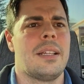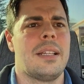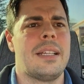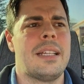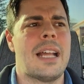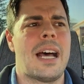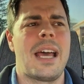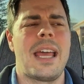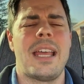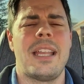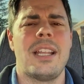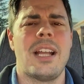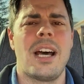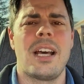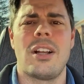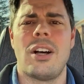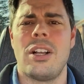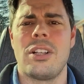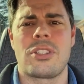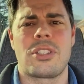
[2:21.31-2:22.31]
not
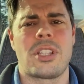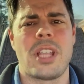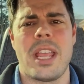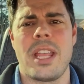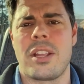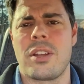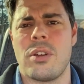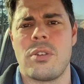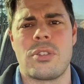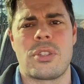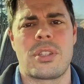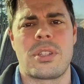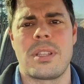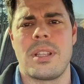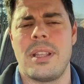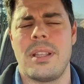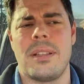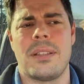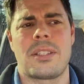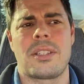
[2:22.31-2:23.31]
all
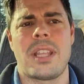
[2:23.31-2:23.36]
Seikos.